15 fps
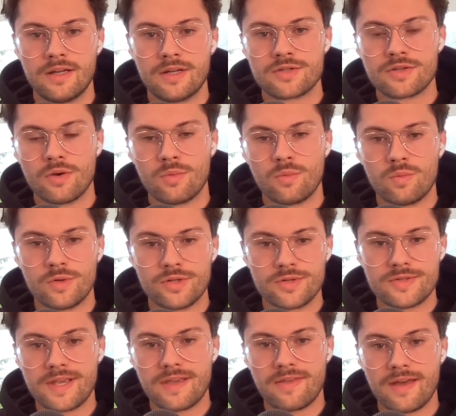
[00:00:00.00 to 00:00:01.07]
So would you
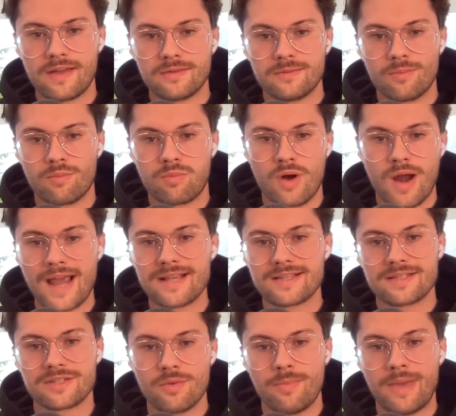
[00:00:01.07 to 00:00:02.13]
say that
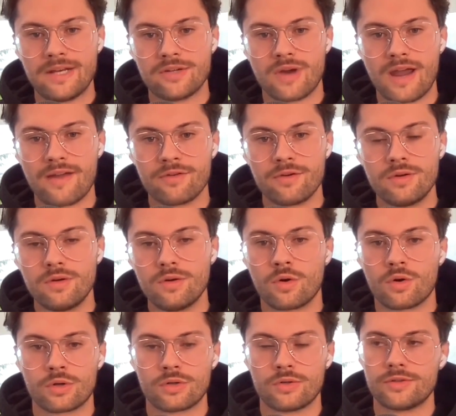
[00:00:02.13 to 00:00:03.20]
price is the main driver,
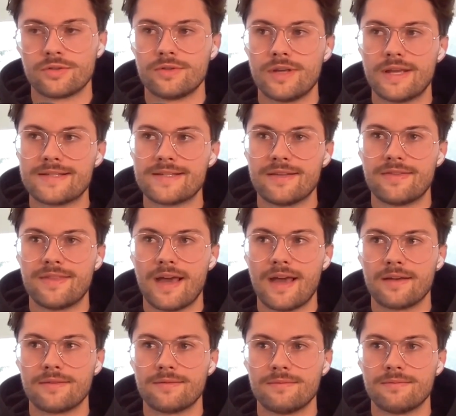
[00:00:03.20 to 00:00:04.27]
or is it
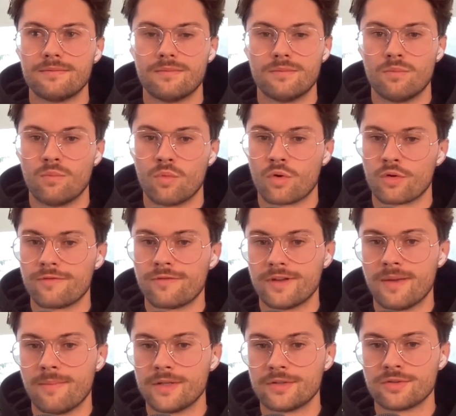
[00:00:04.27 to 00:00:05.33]
that more
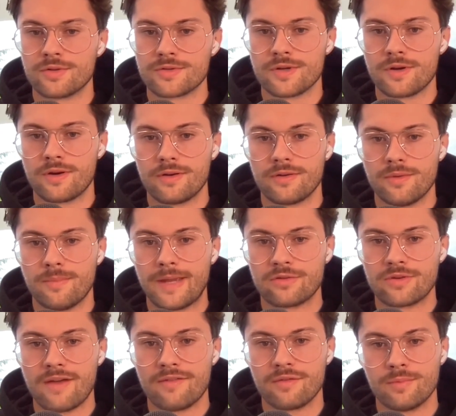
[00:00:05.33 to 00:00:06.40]
fundamentals are the main
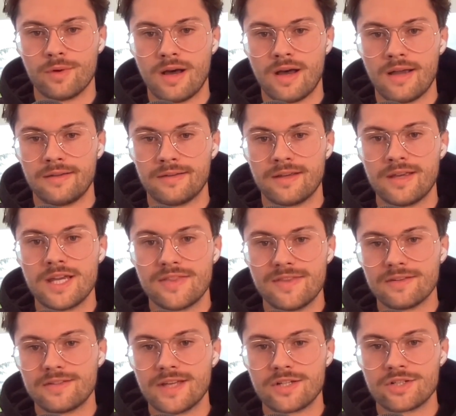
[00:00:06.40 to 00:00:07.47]
driver behind
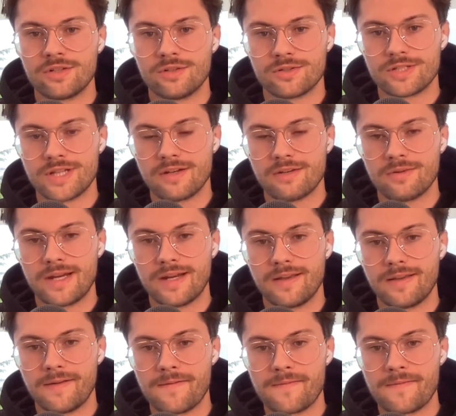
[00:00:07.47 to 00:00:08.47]
the attention you're generating?